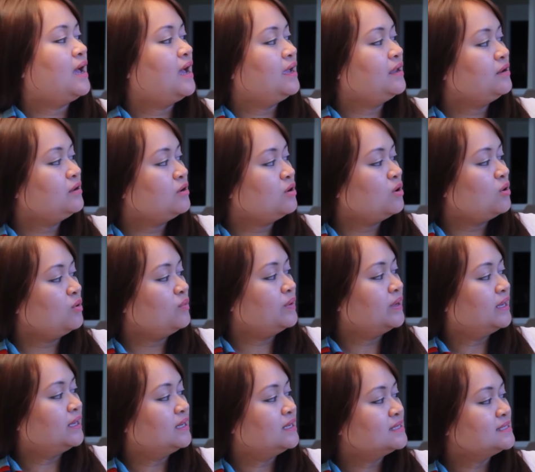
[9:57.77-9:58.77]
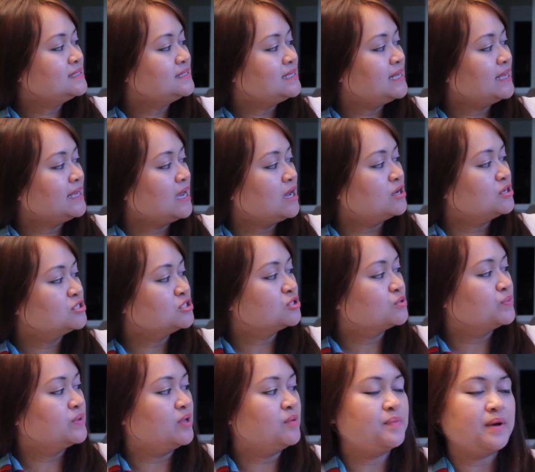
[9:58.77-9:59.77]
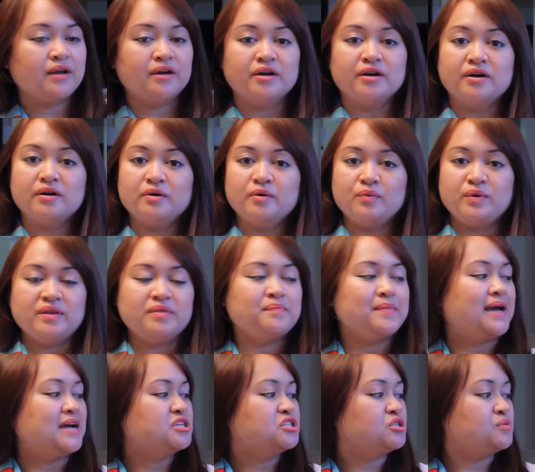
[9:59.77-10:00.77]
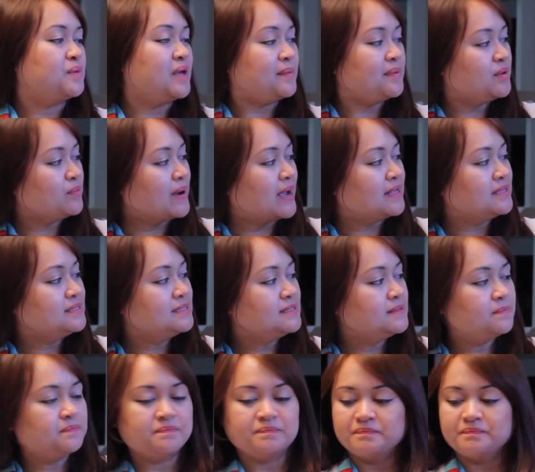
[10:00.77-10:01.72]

Idahoan steakhouse real butter with mashed baby reds.